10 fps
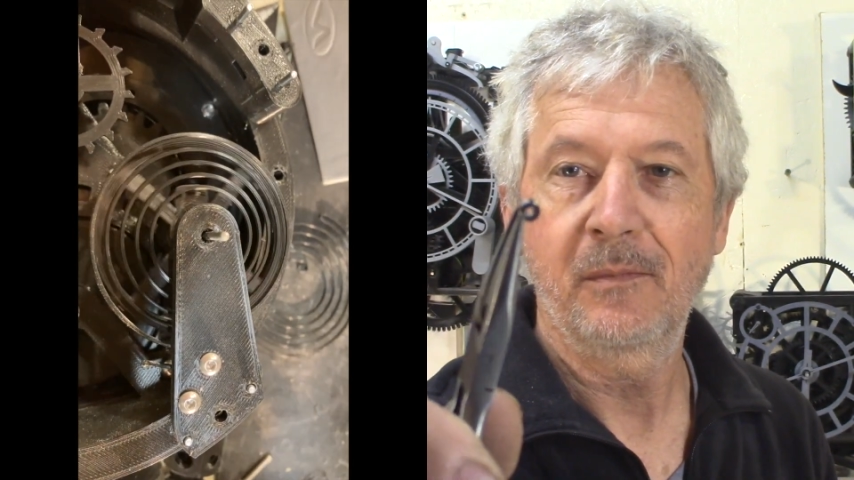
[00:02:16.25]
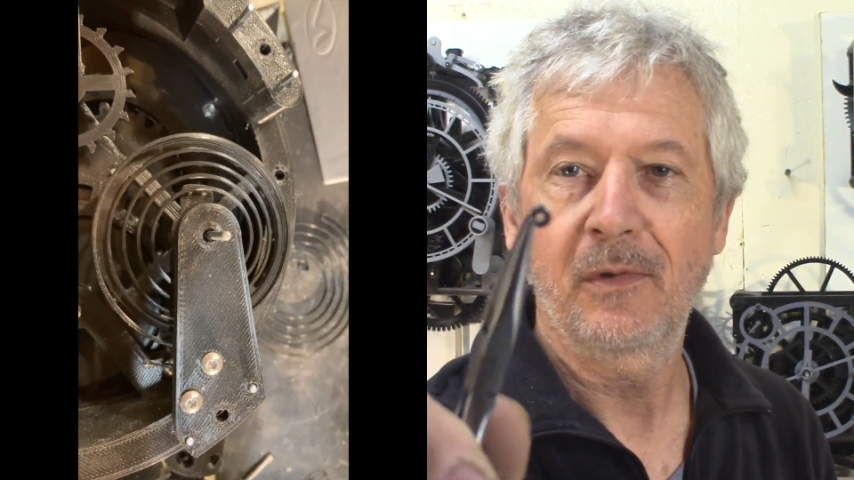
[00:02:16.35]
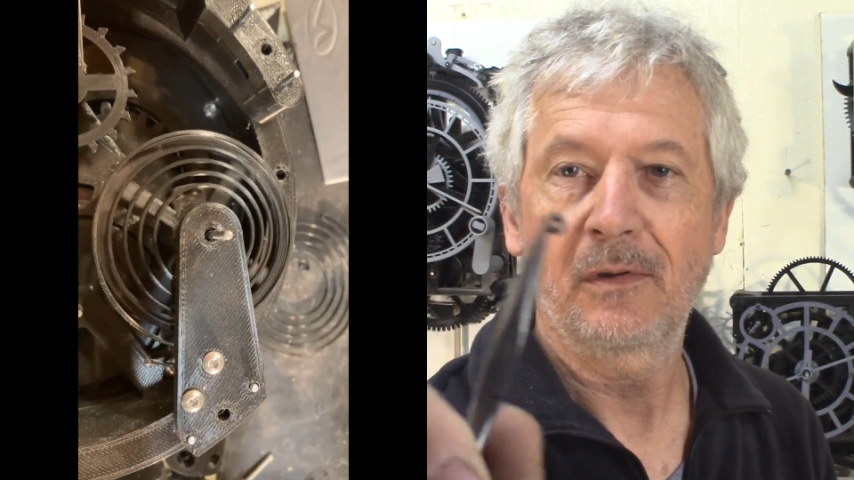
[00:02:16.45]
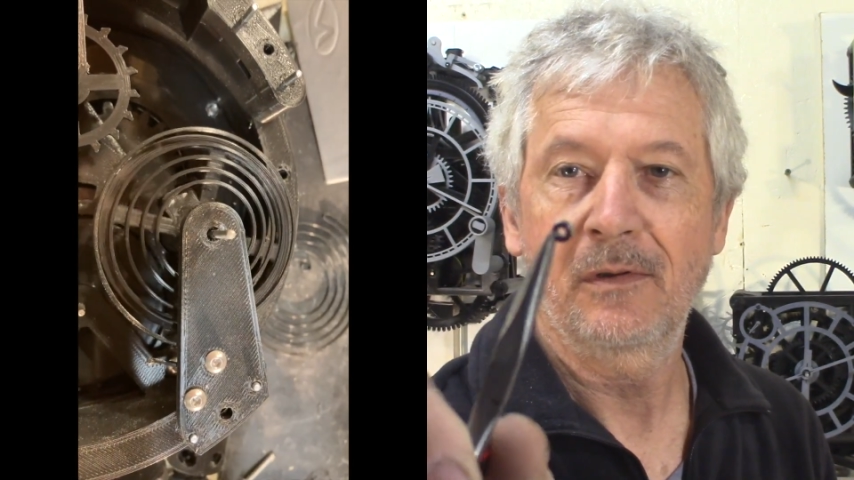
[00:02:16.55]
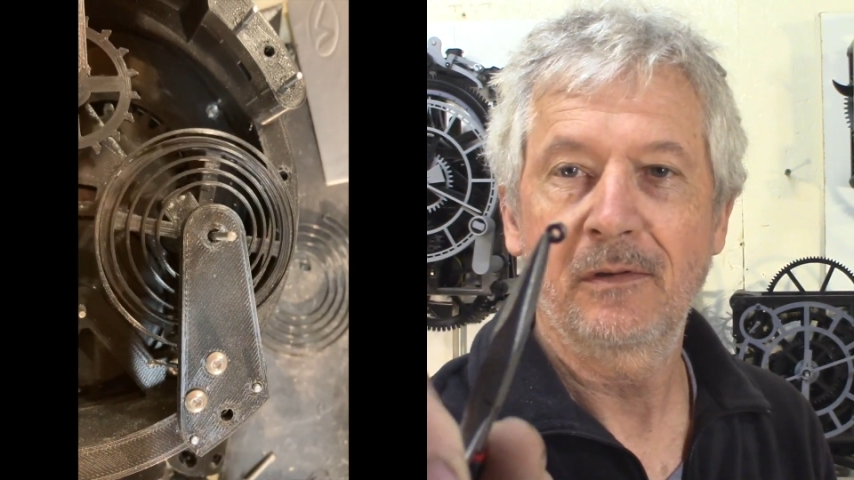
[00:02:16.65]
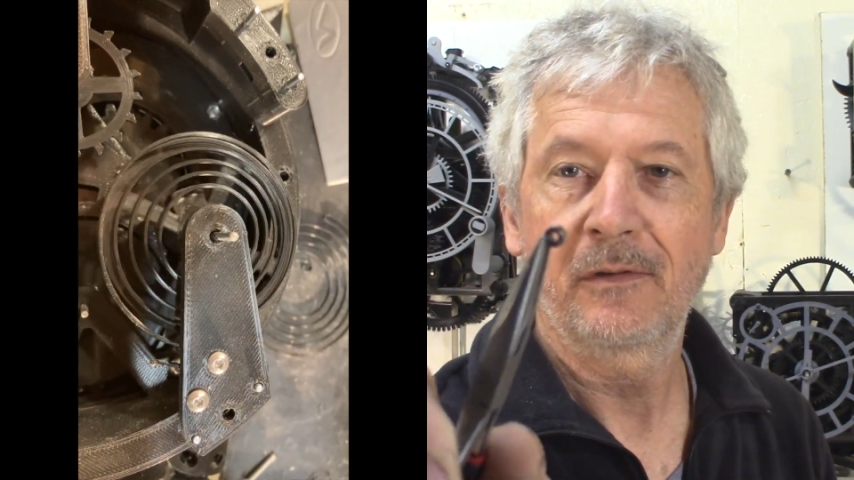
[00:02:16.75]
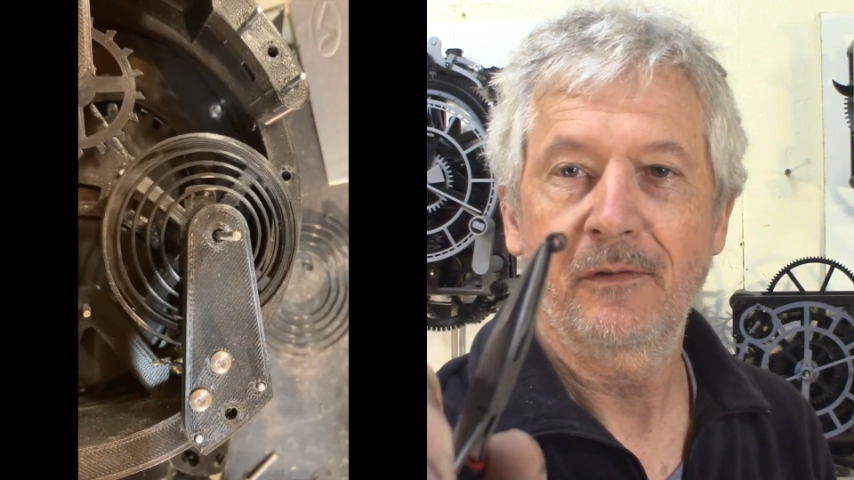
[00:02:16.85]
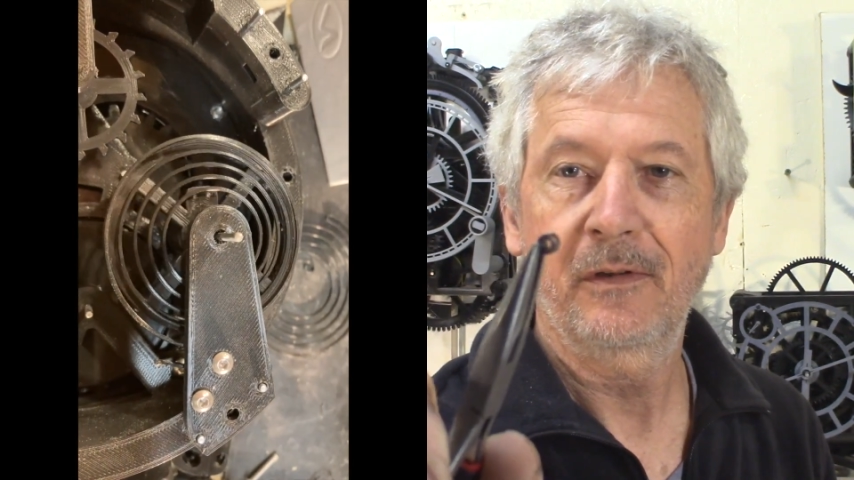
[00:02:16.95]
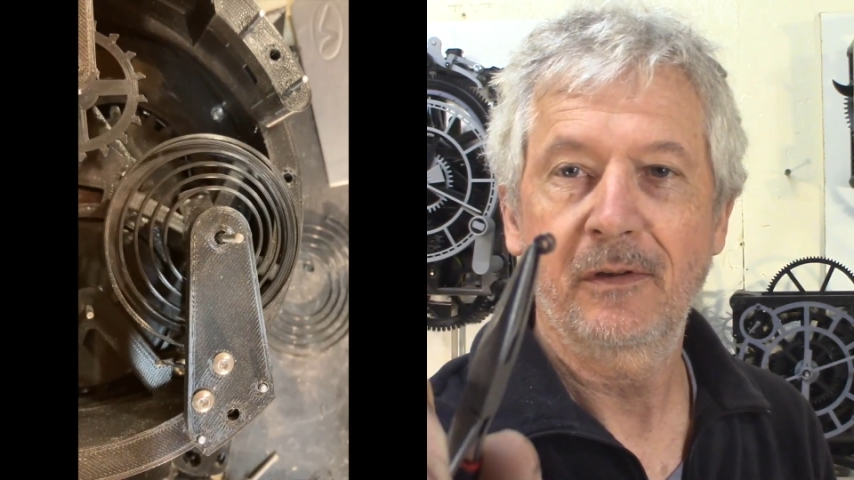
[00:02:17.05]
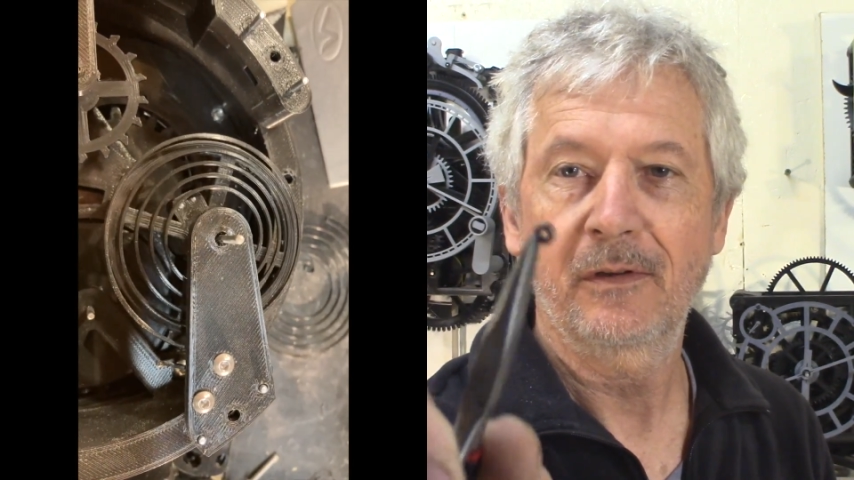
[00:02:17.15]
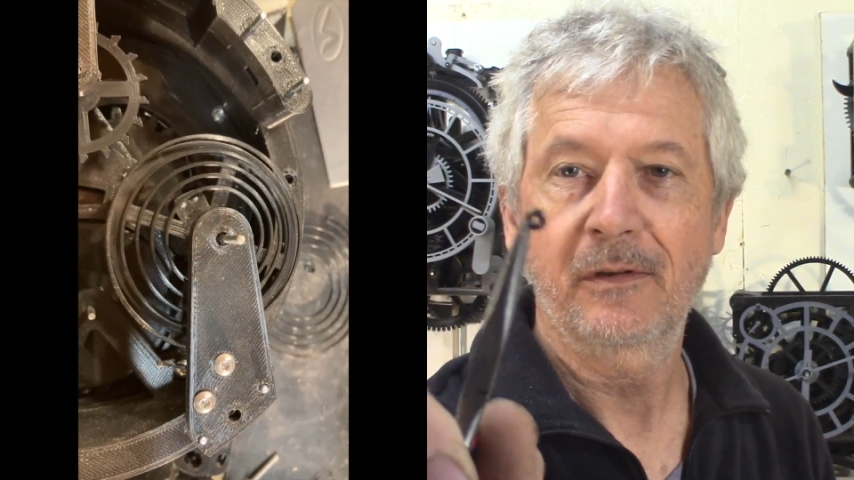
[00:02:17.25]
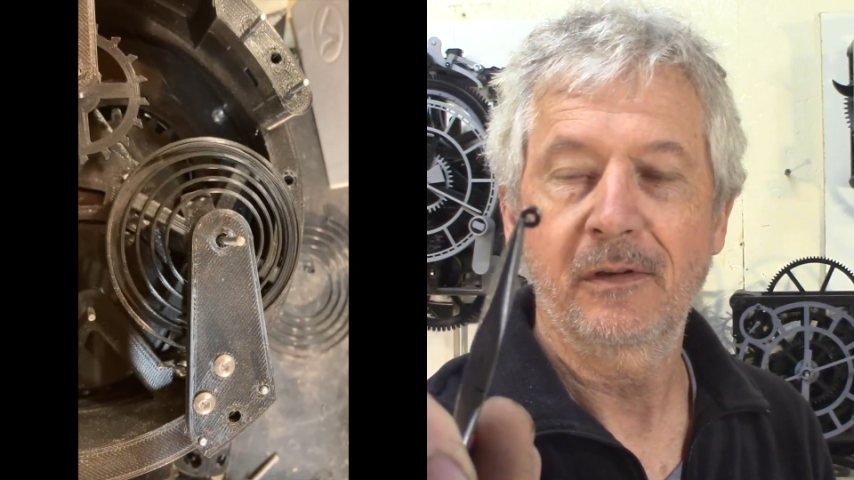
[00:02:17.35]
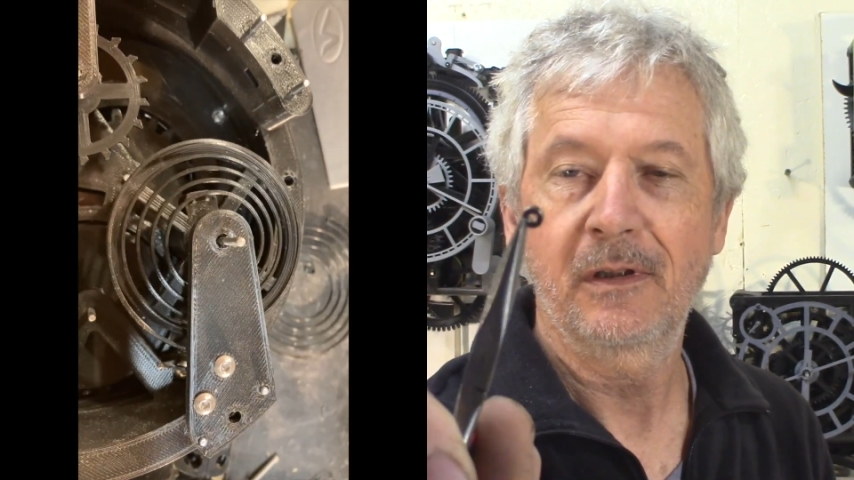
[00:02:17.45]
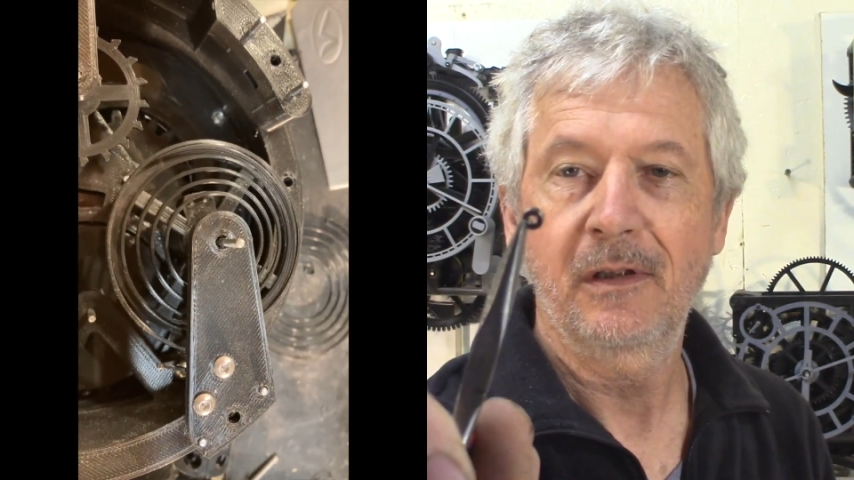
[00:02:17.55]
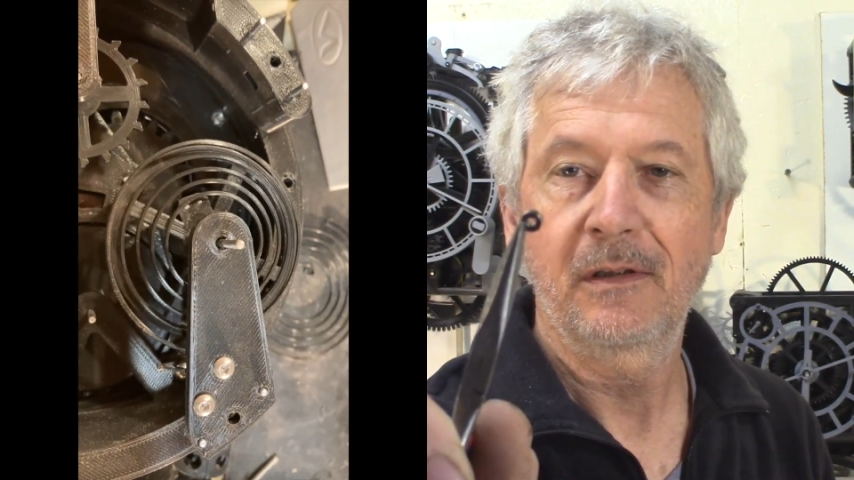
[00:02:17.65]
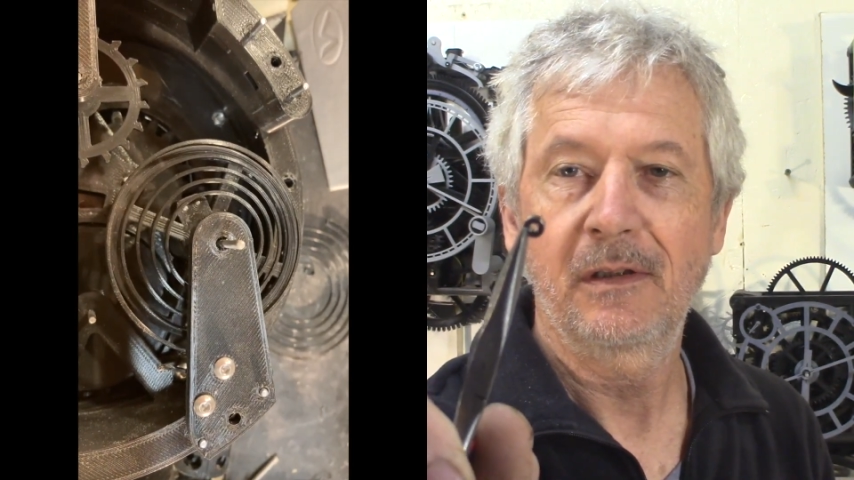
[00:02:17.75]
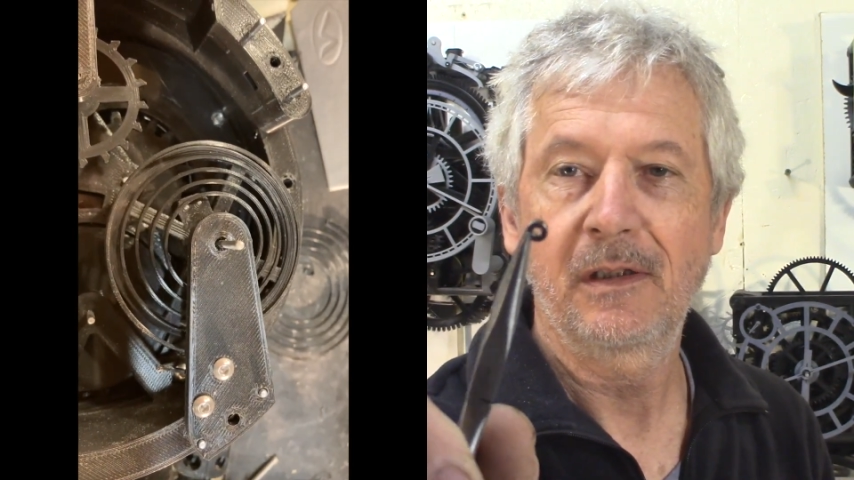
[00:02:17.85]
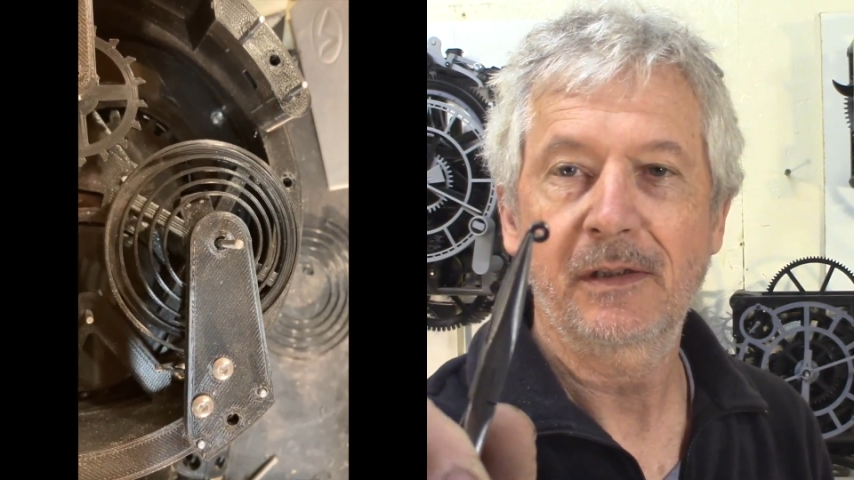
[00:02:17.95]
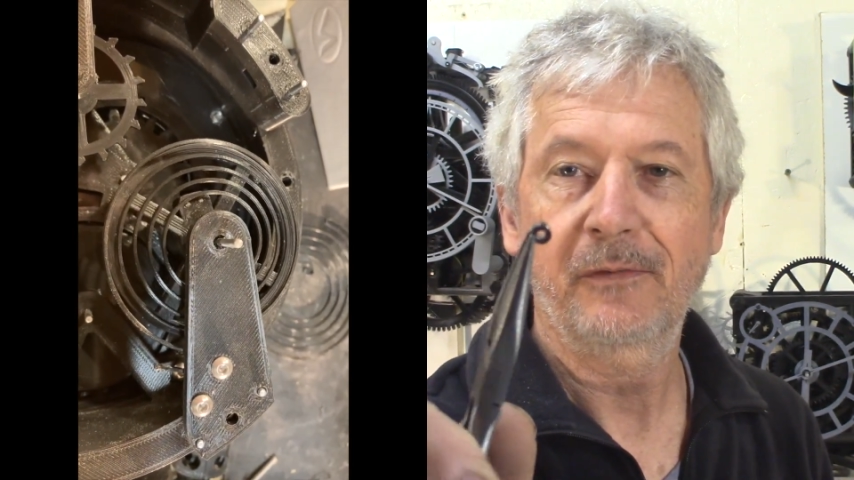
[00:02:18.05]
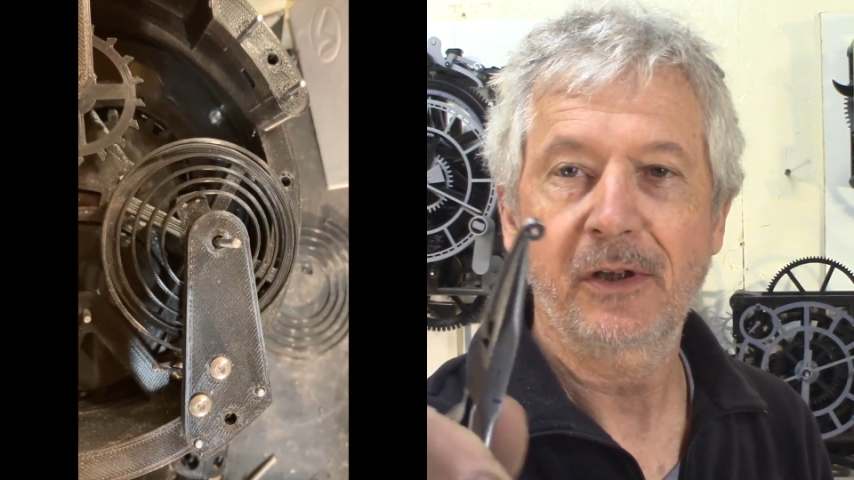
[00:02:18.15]
more,
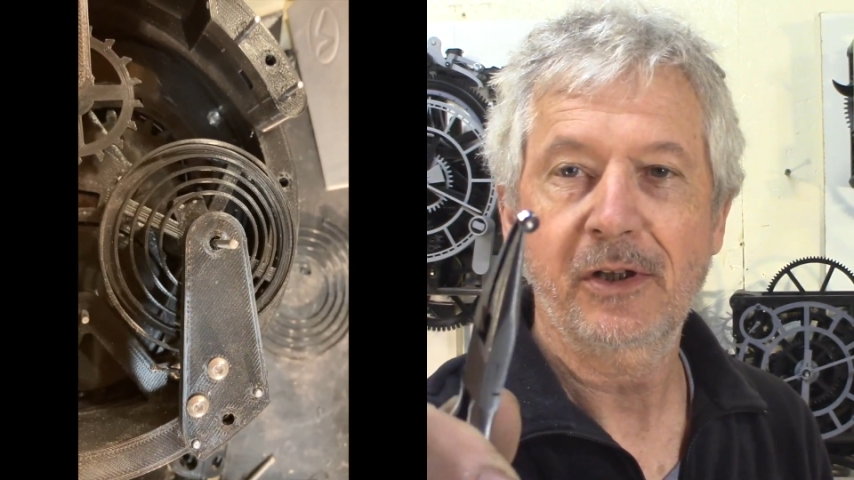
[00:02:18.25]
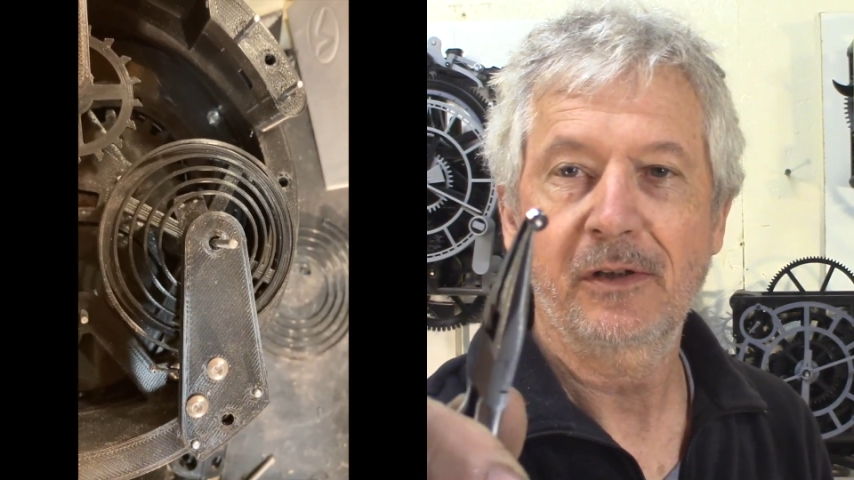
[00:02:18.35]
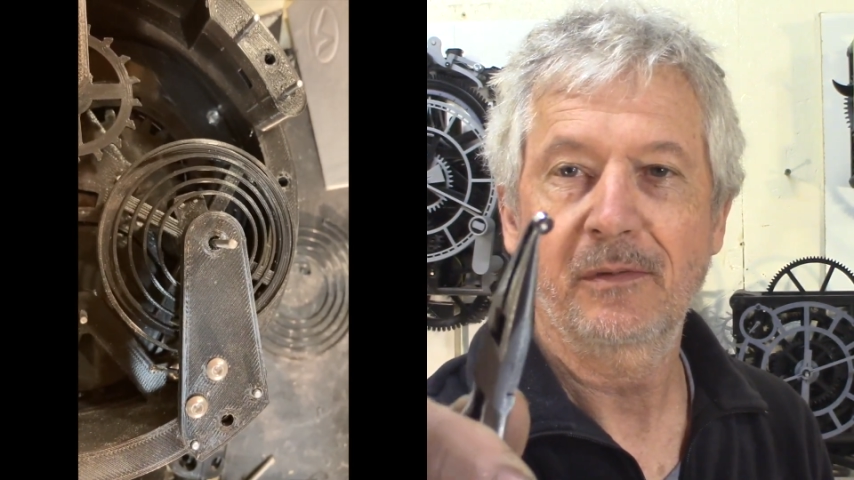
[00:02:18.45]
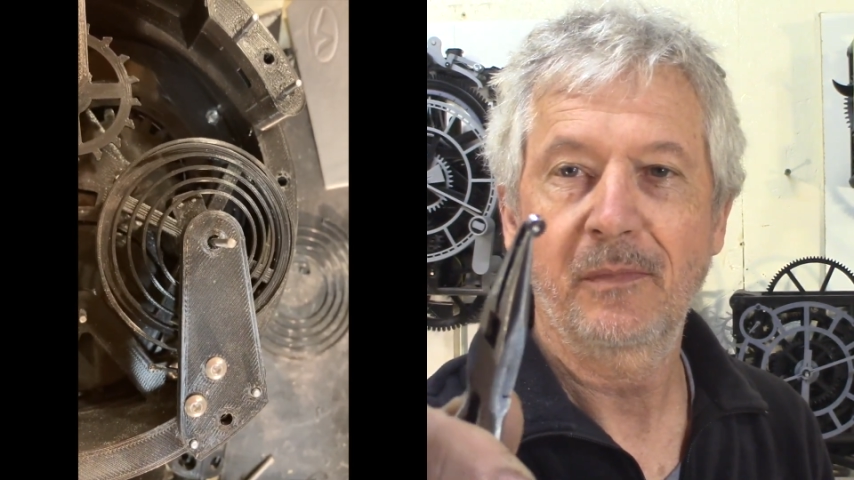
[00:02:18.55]
less friction,